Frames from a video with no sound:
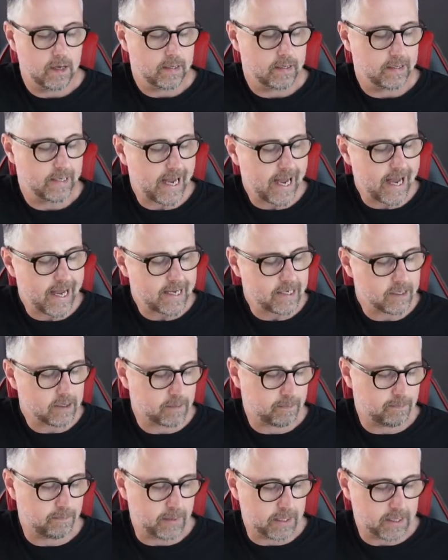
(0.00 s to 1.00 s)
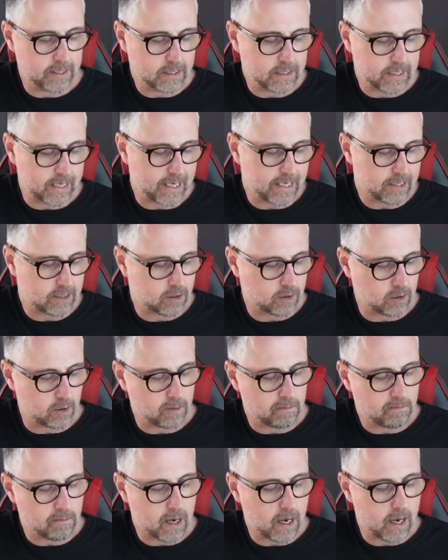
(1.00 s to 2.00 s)
Desmond says to
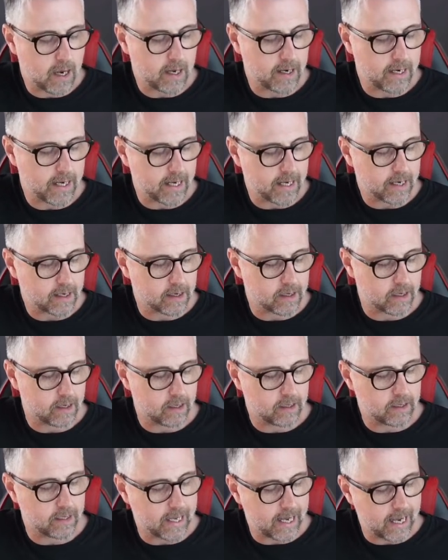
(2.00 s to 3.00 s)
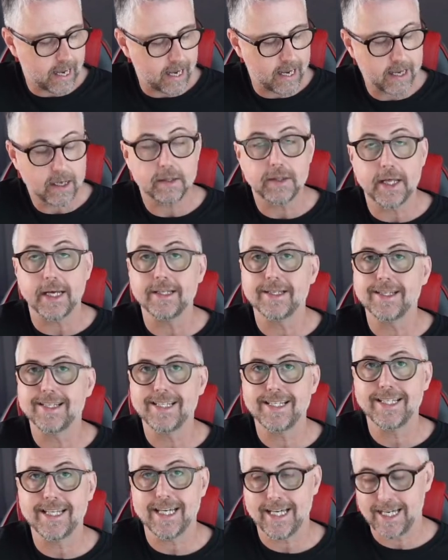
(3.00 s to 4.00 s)
Molly, girl, then
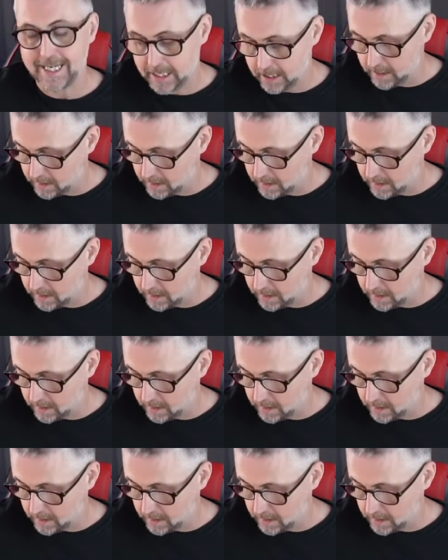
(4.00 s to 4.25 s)
C,